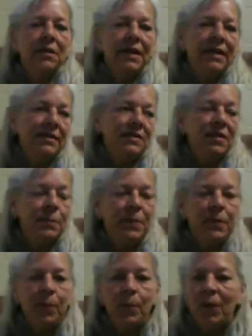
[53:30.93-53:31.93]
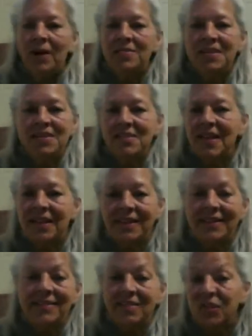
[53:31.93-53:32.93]
And some people process
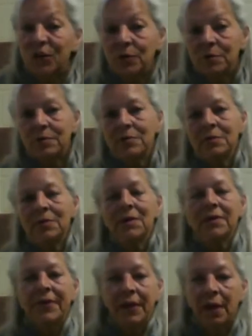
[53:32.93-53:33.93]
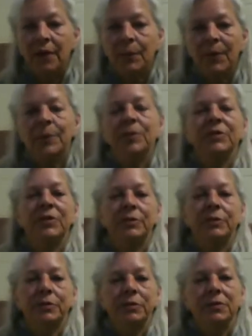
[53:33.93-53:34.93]
that easier than other people
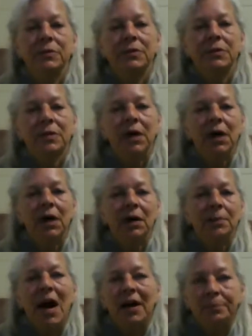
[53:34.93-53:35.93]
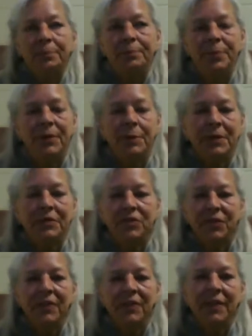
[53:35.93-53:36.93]
do. I pretty
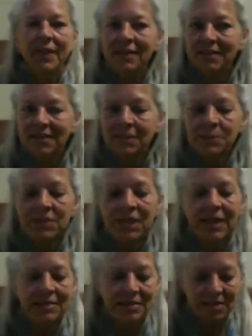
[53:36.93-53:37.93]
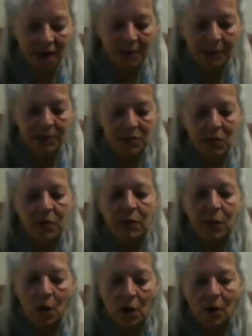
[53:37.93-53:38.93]
much feel it, and it seems like as time goes on, the
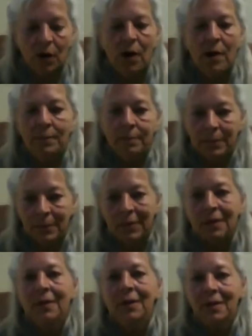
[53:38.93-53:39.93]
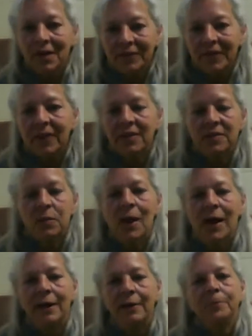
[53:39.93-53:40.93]
longer I'm living this
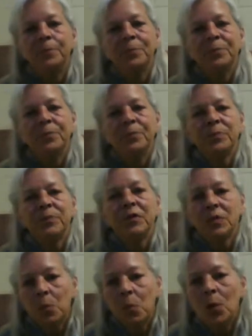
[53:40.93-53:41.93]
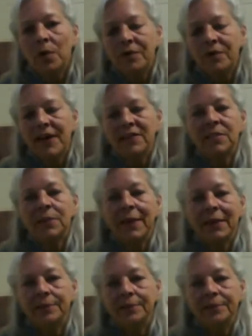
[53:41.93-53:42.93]
way, the more it affects
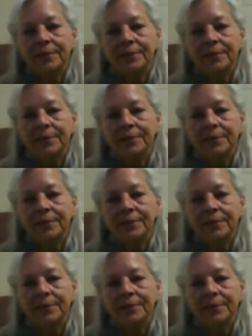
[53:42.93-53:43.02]
me.